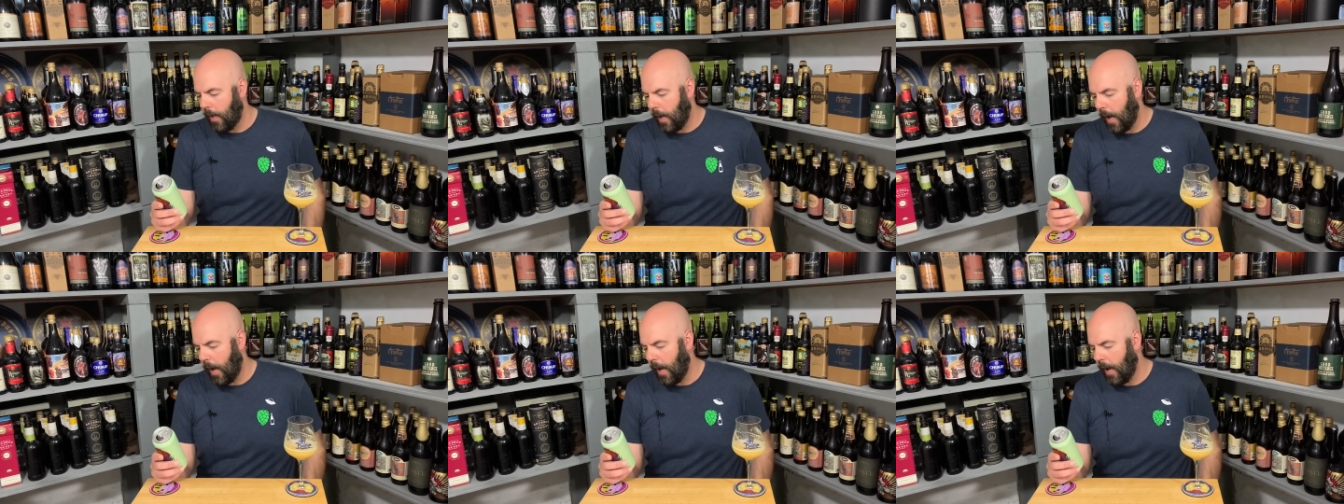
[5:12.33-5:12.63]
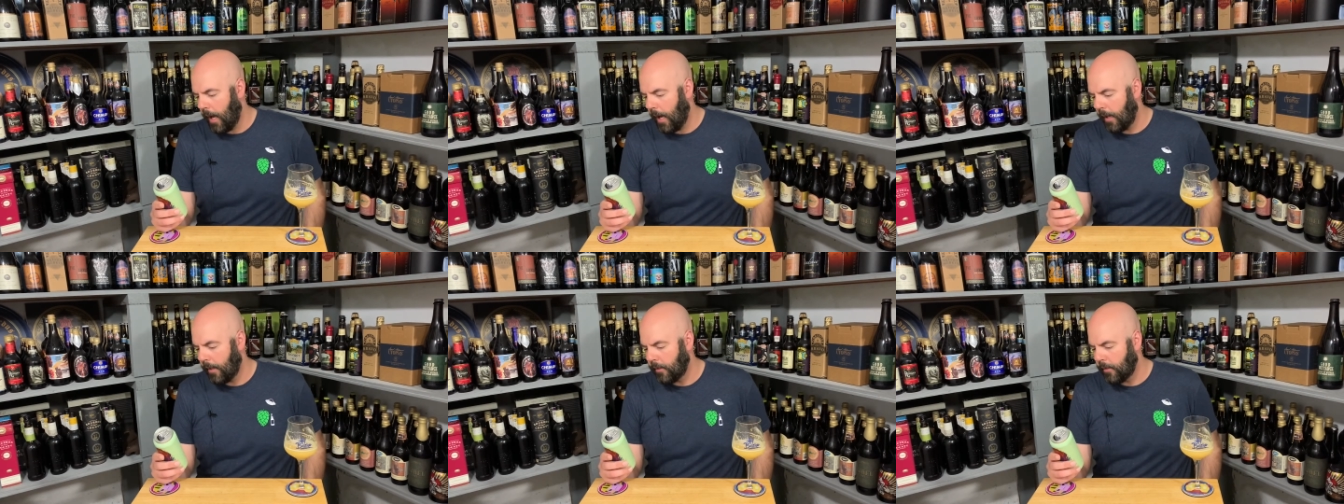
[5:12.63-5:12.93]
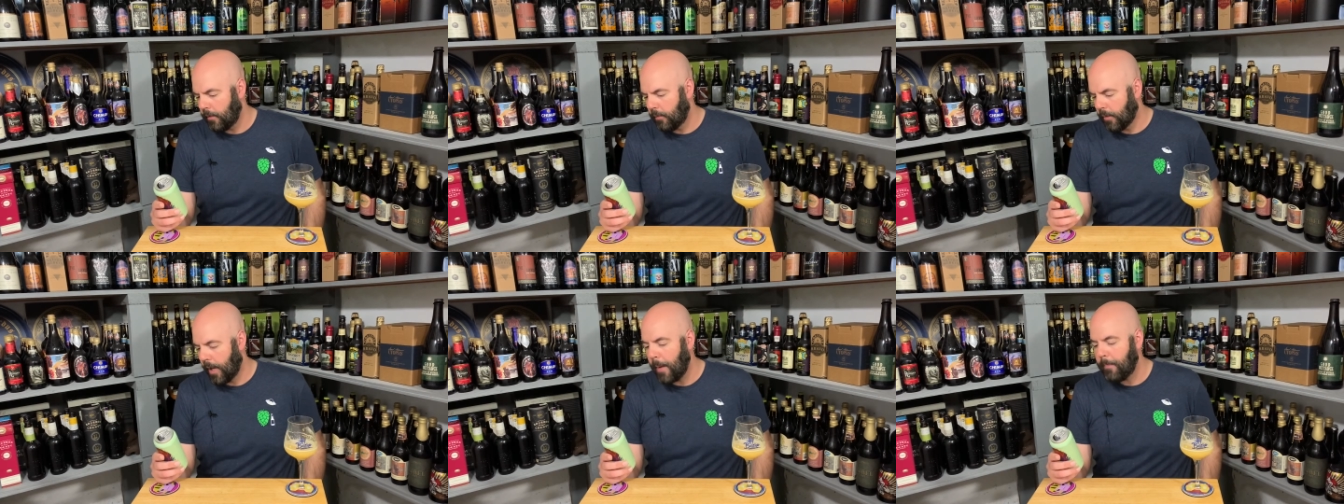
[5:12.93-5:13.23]
Uh,
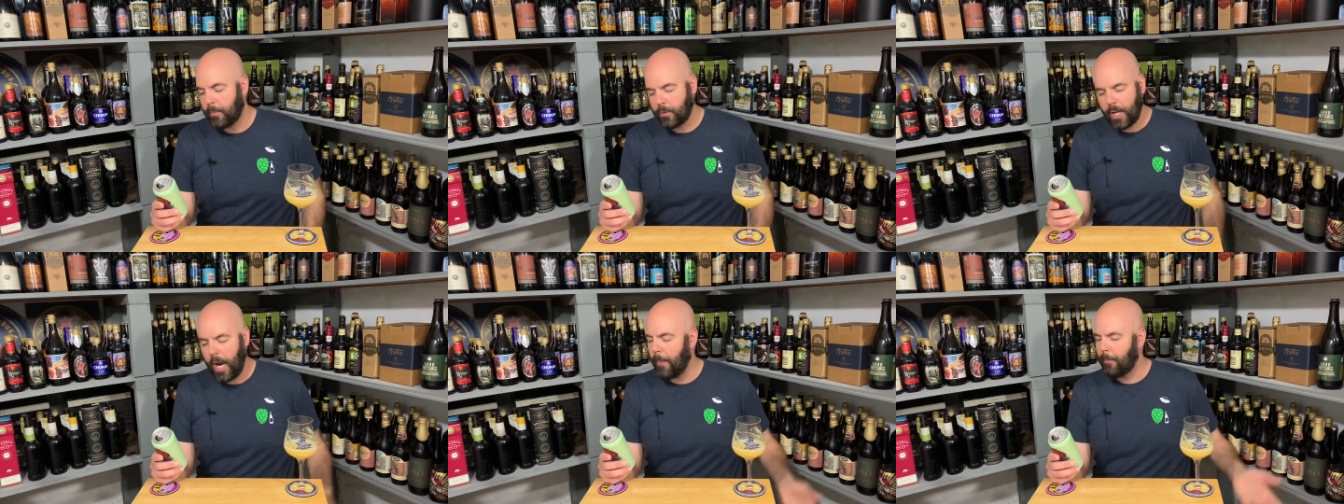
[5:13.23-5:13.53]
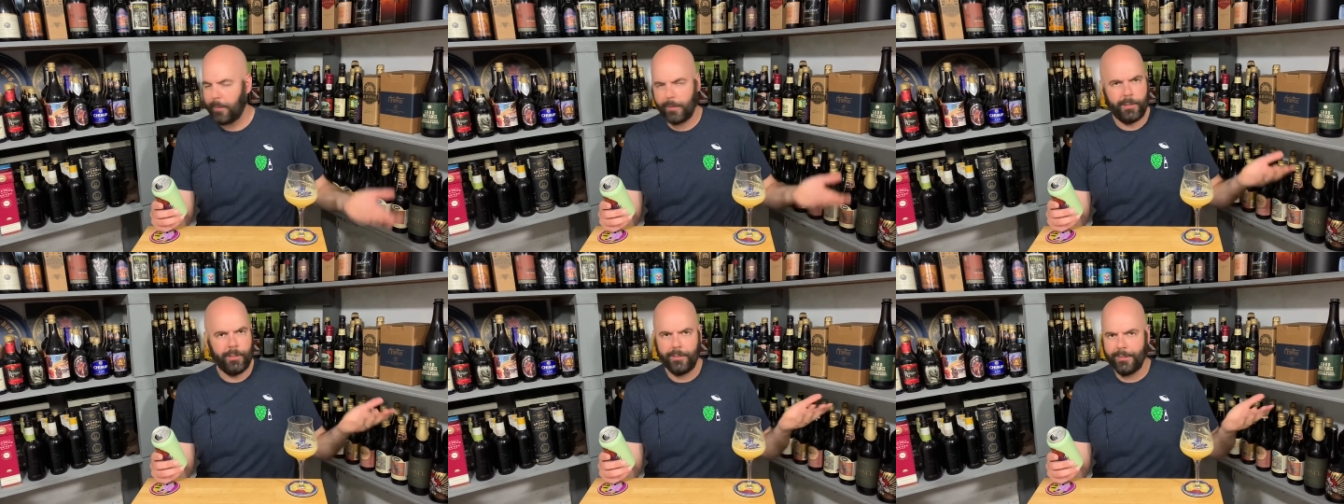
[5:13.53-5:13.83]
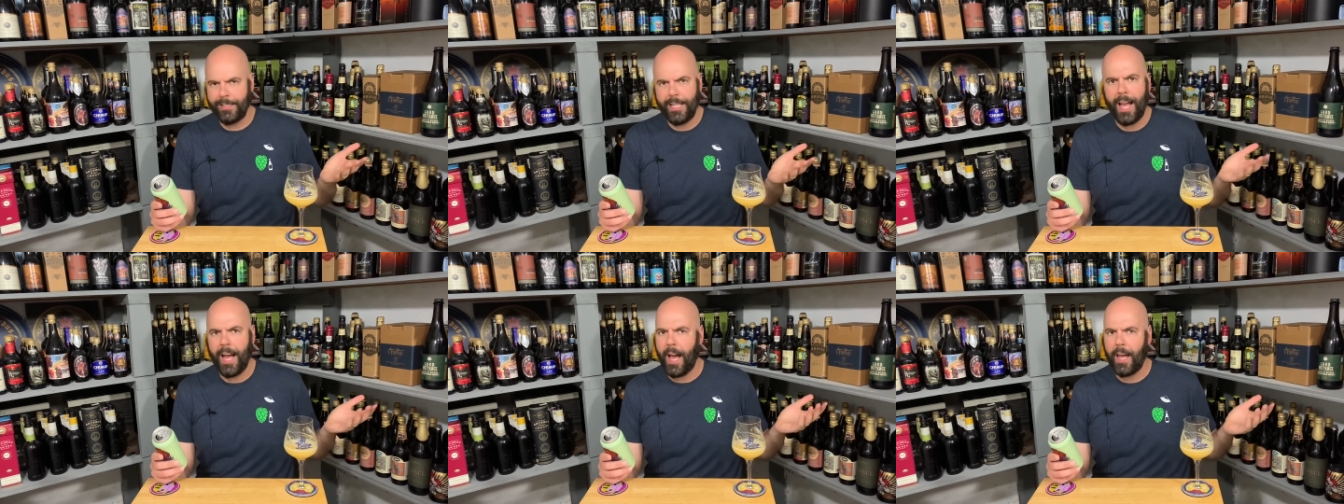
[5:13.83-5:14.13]
ripe tropical,
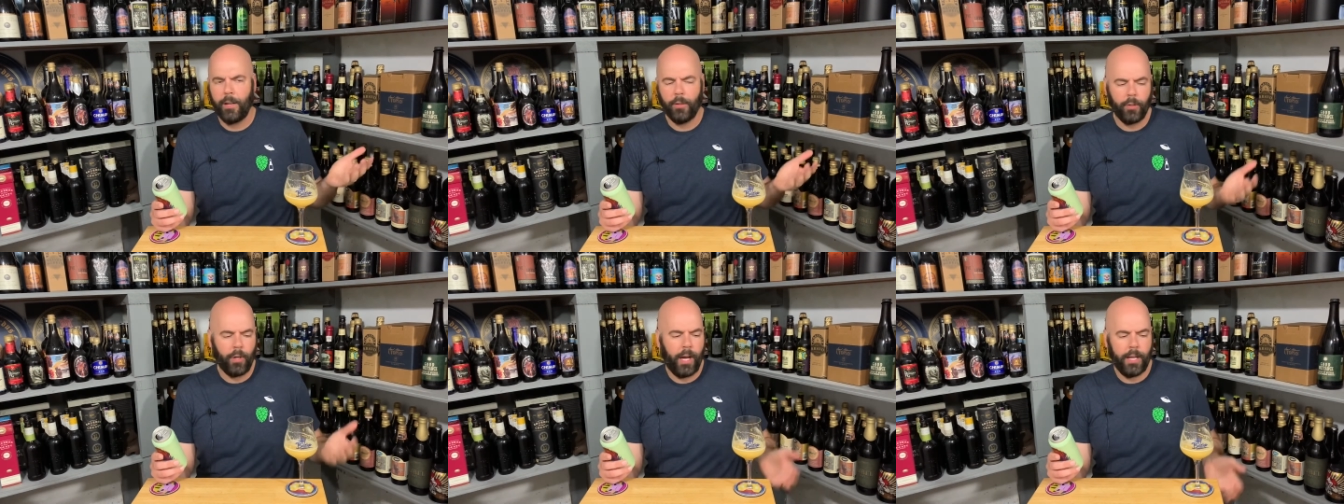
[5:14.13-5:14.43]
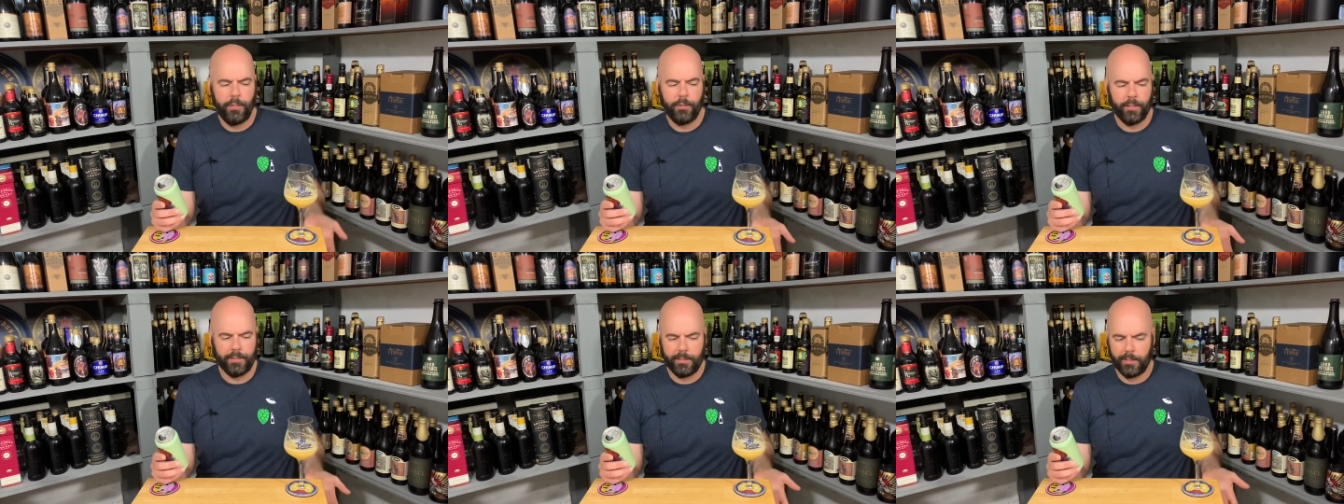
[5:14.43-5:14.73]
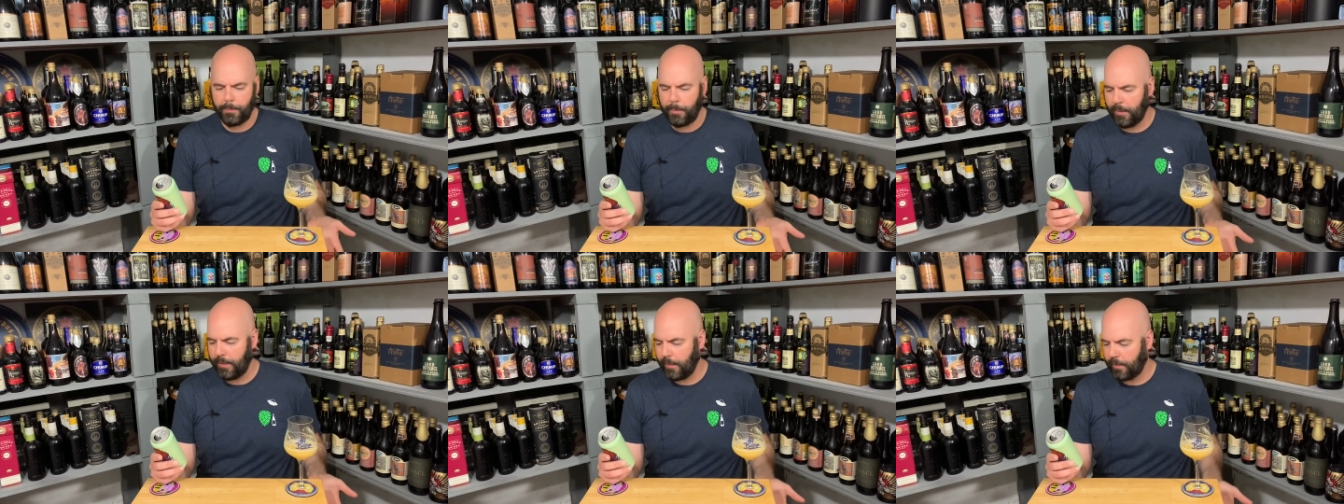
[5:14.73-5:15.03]
yeah. I don't know how you drink this
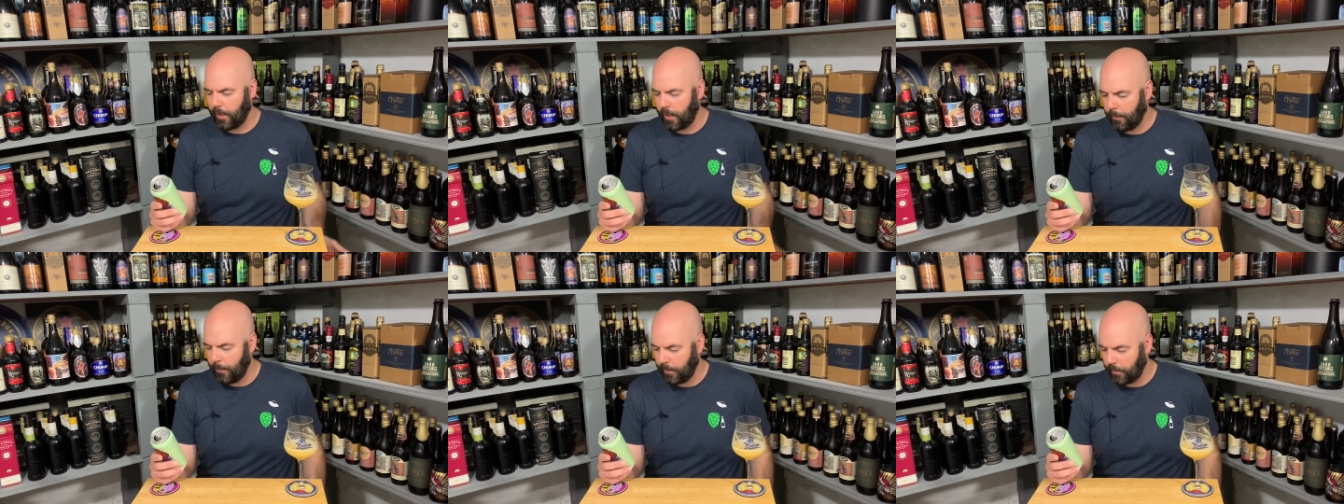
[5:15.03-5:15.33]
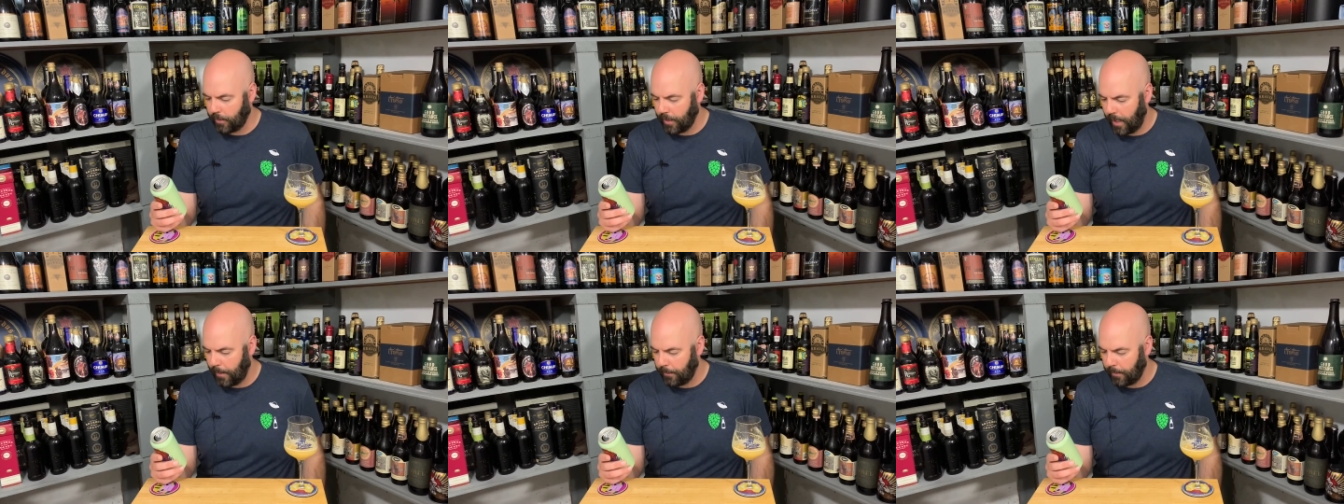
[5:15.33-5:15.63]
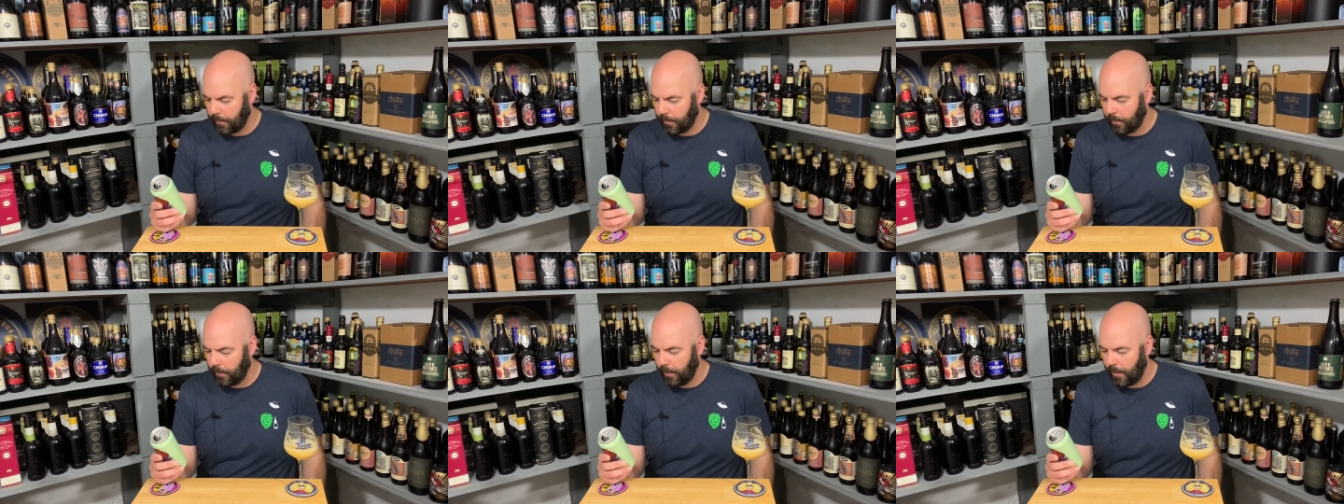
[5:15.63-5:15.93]
beer, not talk about
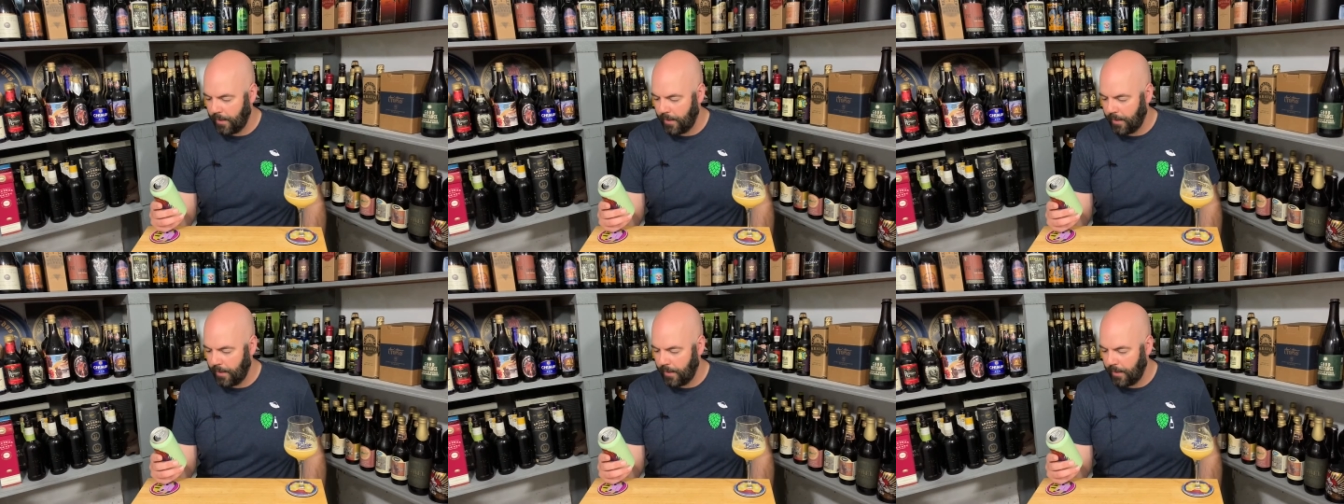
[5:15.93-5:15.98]
tropical.